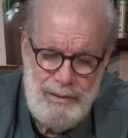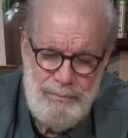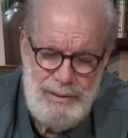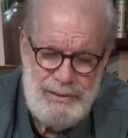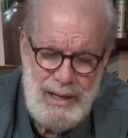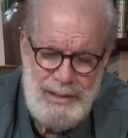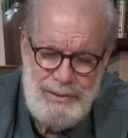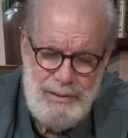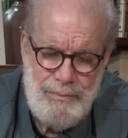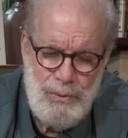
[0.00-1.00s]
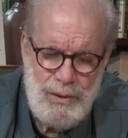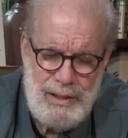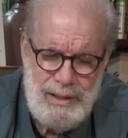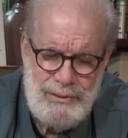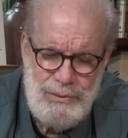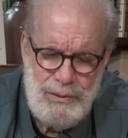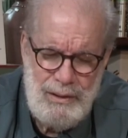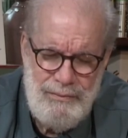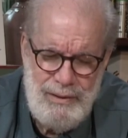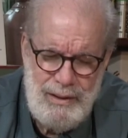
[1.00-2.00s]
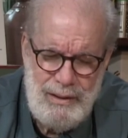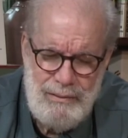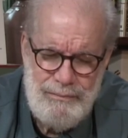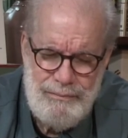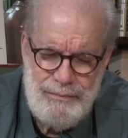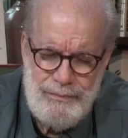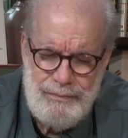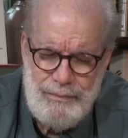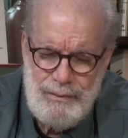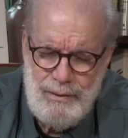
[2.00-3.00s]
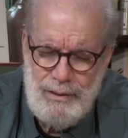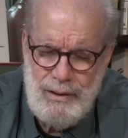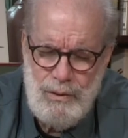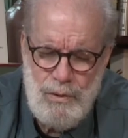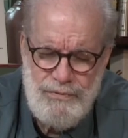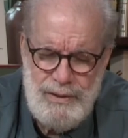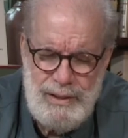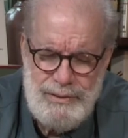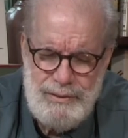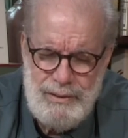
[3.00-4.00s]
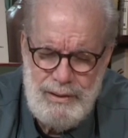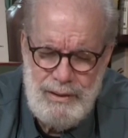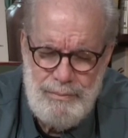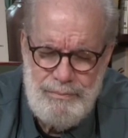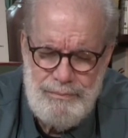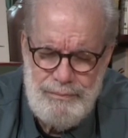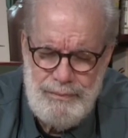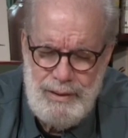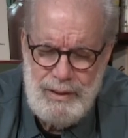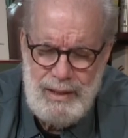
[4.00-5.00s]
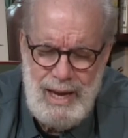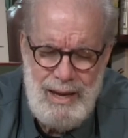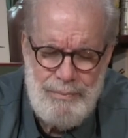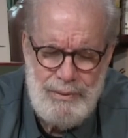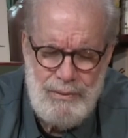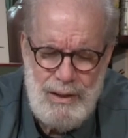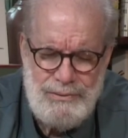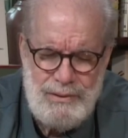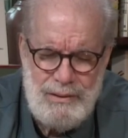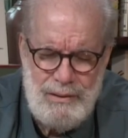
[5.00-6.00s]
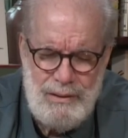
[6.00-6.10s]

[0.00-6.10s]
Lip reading: besides the poor kids who are living in an orphanage in a camp across the